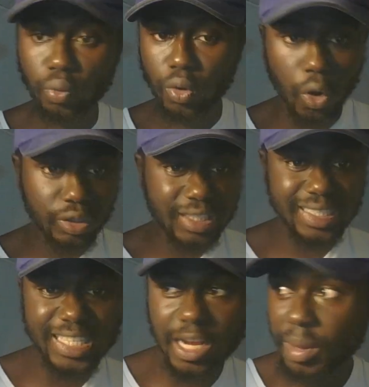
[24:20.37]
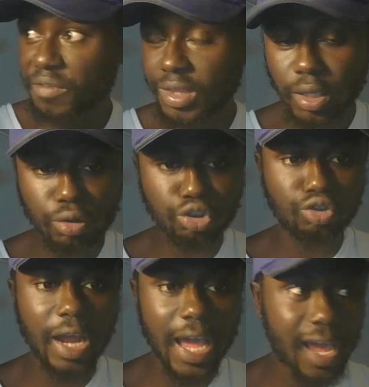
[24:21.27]
Going to the stadium, everything looks
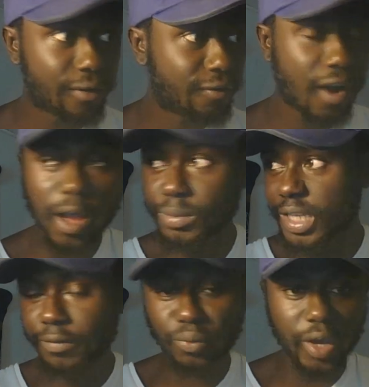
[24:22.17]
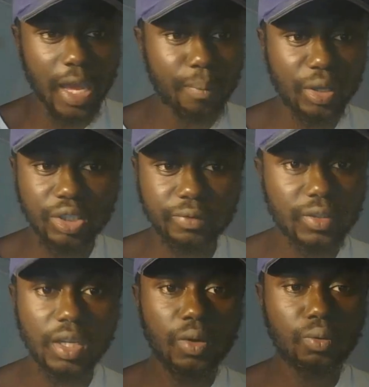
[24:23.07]
dry. Farms everywhere, a bunch of
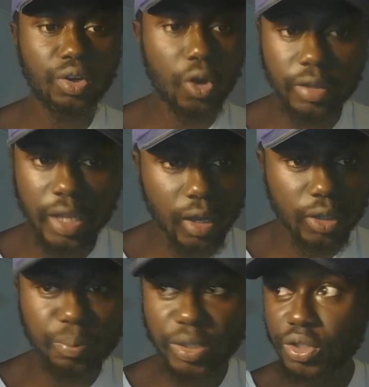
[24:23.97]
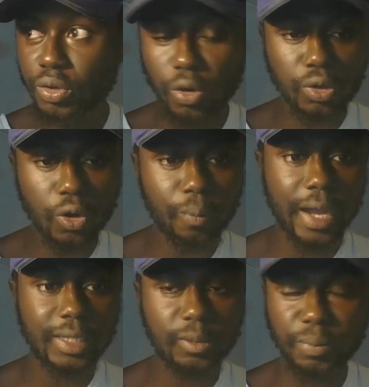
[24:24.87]

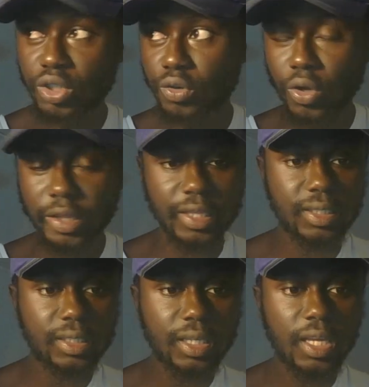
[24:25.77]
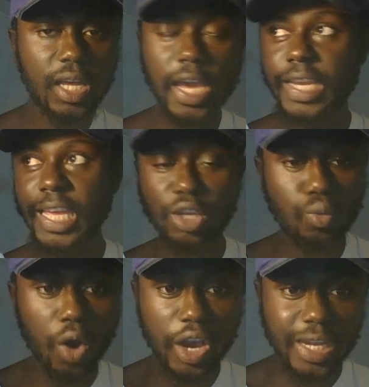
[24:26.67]
nobodies, a bunch of nothings. And then
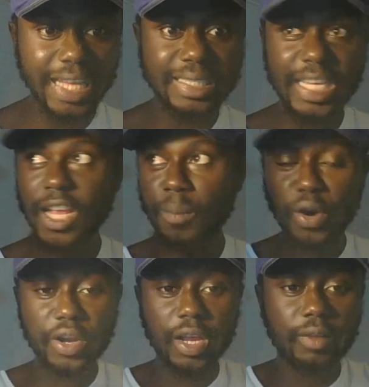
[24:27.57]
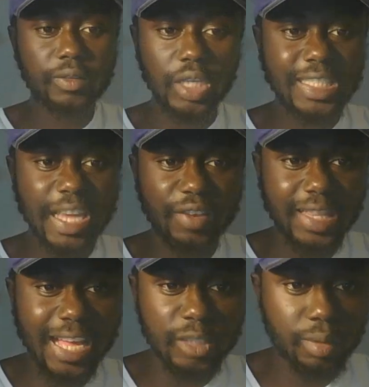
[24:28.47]
you walk in that stadium,
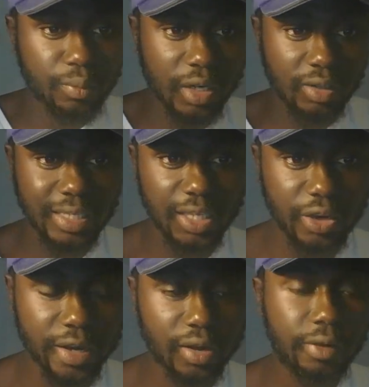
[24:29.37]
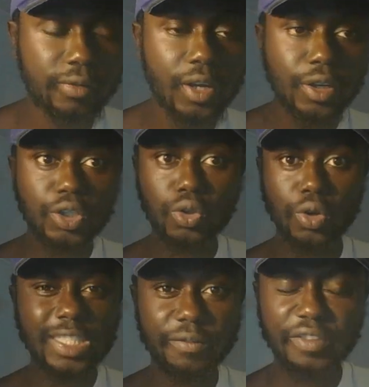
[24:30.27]
170,000 people ready to take your head off. So
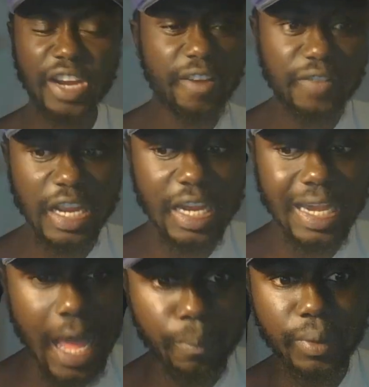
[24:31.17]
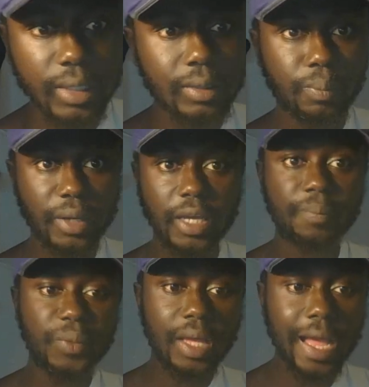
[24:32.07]
it's a very, very loud place to
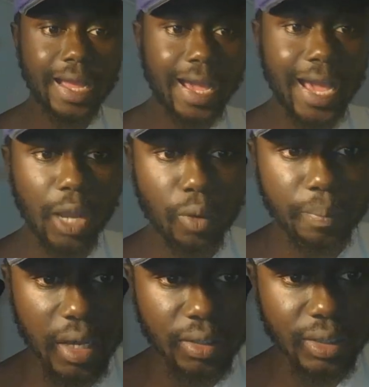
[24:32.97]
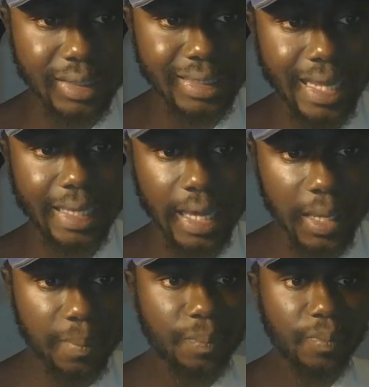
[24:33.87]
play. I got Iowa beating us in that
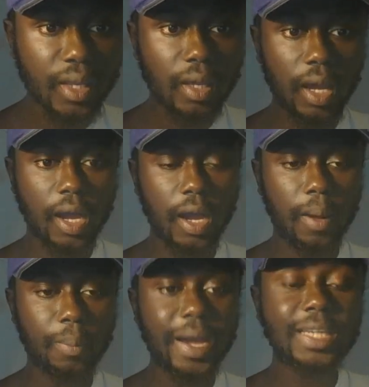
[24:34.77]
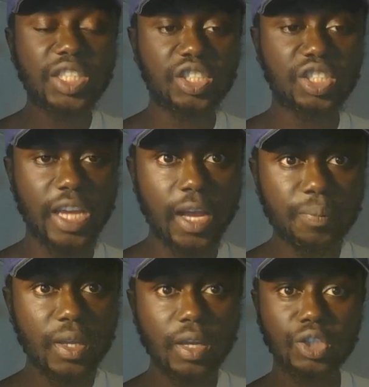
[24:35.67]
game by a touchdown.
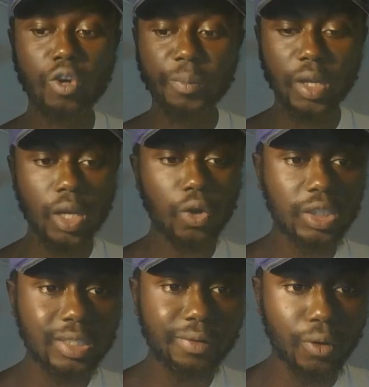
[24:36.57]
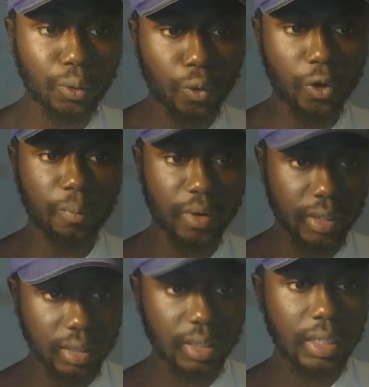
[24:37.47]
It's going to be close in the 4th quarter,
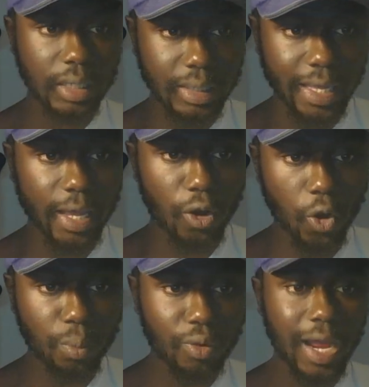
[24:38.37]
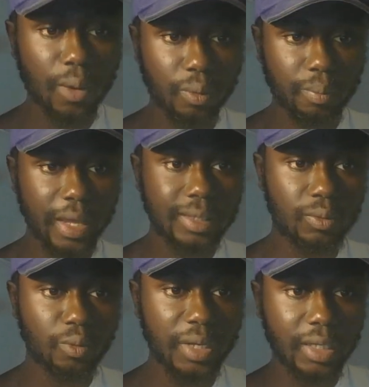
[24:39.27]
but their home crowd will
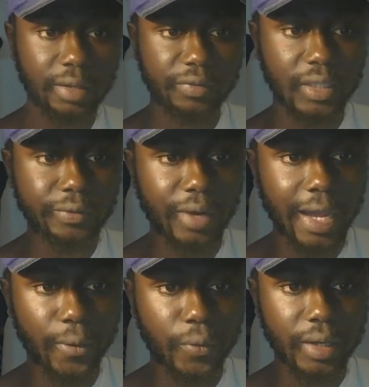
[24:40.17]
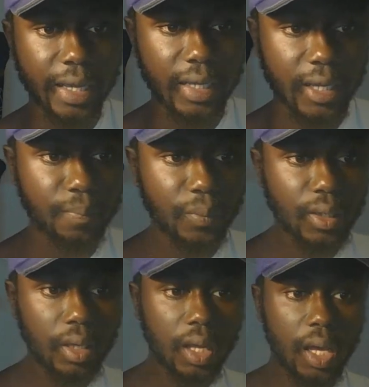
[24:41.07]
be the difference for Iowa in that game.
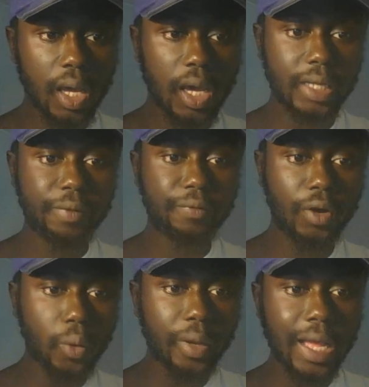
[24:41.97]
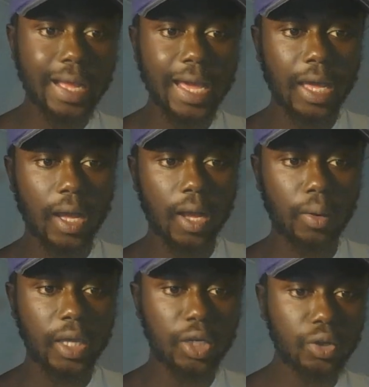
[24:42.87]
And the following week, I
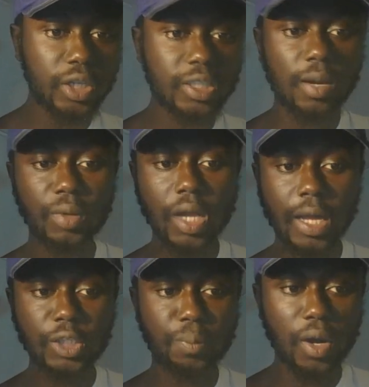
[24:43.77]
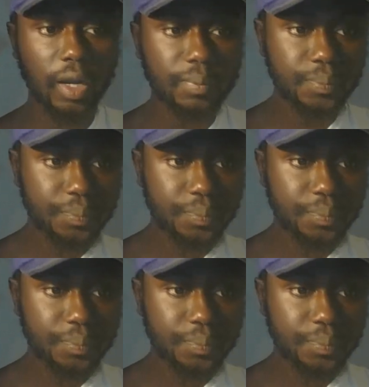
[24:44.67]
got Illinois coming to College Park